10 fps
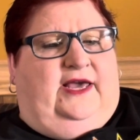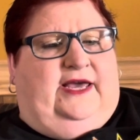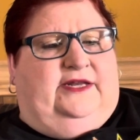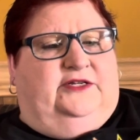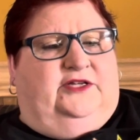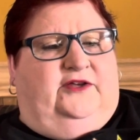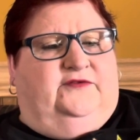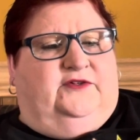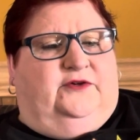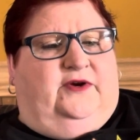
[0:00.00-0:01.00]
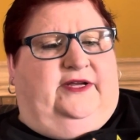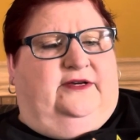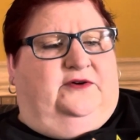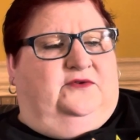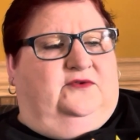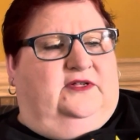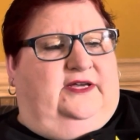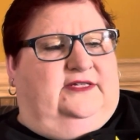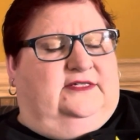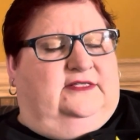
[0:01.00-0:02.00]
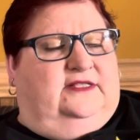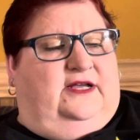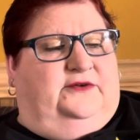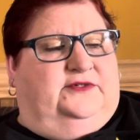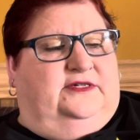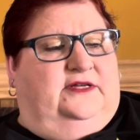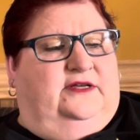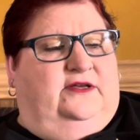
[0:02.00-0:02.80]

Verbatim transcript: and achieves a great goal is lauded.